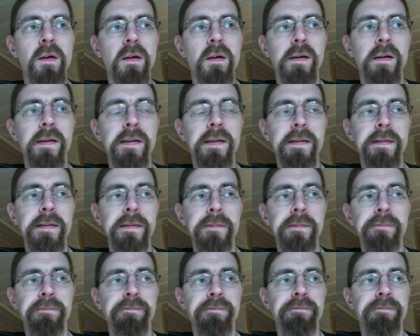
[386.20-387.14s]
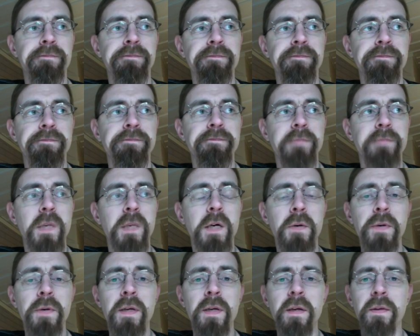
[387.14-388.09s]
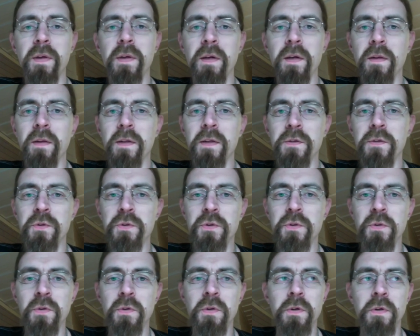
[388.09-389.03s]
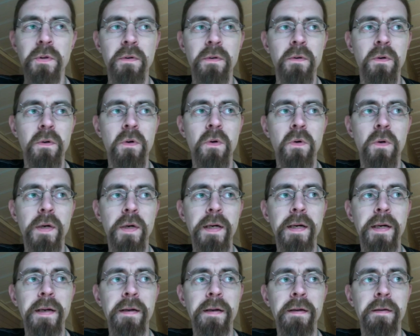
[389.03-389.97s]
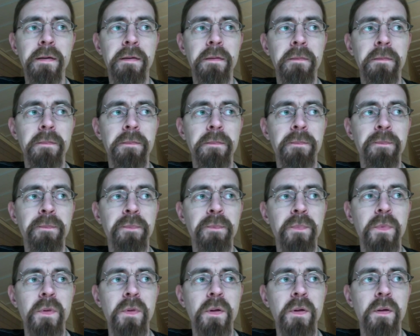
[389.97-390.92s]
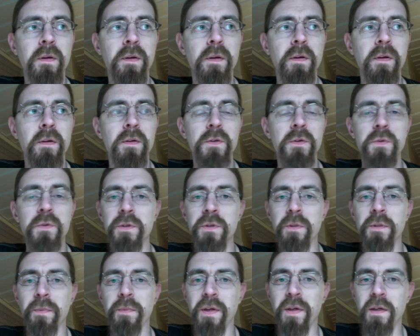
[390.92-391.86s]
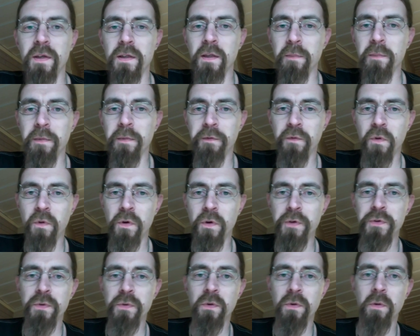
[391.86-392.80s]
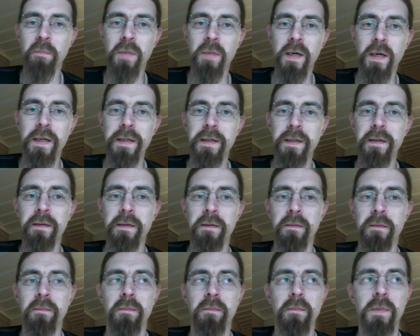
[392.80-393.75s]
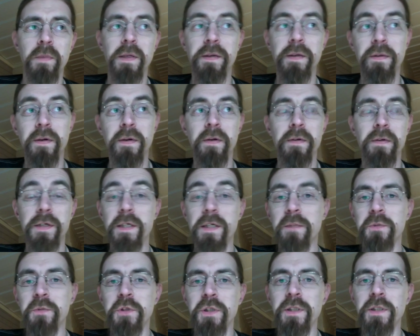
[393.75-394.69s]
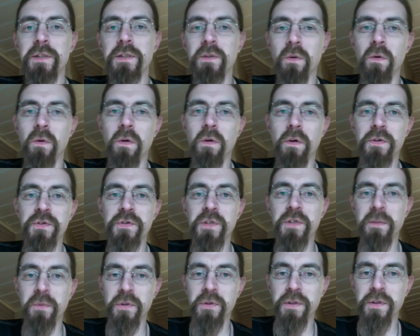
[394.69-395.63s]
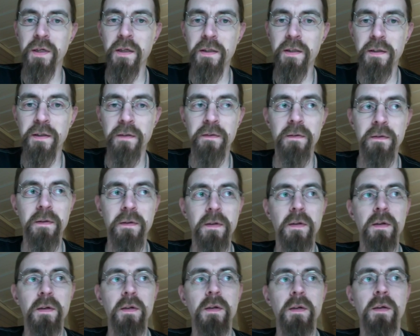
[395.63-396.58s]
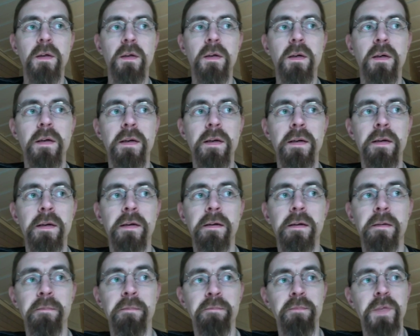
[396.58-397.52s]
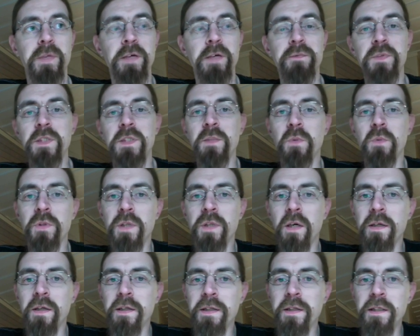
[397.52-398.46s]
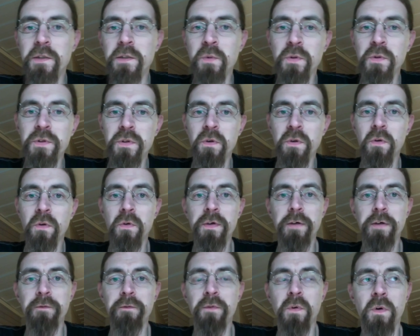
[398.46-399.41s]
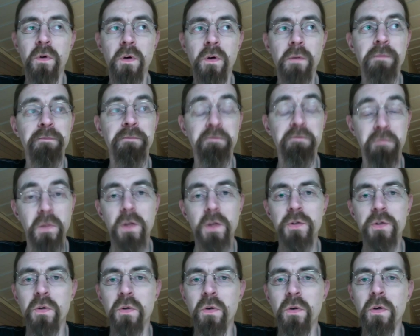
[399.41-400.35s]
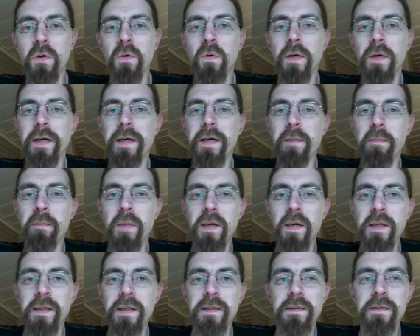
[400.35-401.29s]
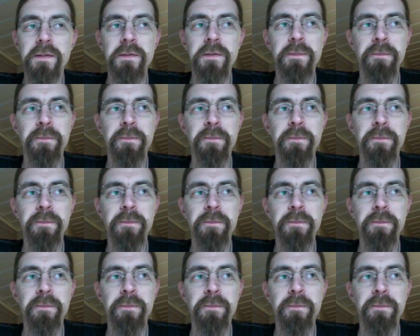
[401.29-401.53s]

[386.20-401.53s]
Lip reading: I really think that you should go ahead and do some thinking before you are buying either EMGs or Seymour Duncan. If Seymour Duncan is what you're looking for, sure, go ahead and buy it.